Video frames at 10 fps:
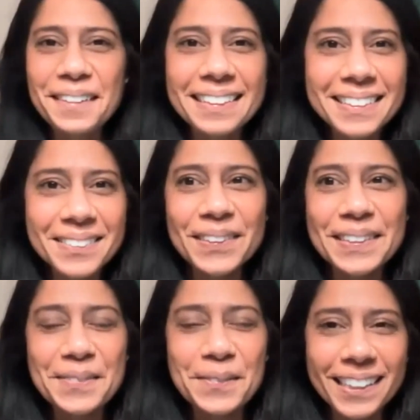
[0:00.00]
Write the
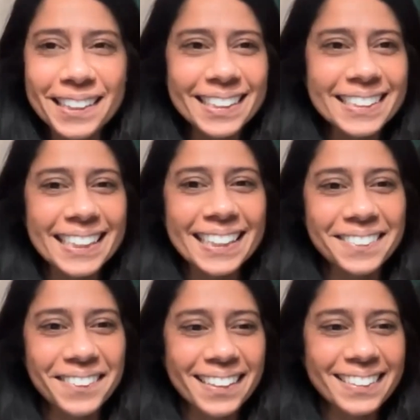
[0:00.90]
story you wanted as a
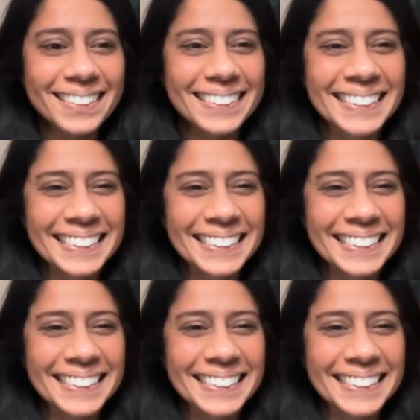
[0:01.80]
kid, right?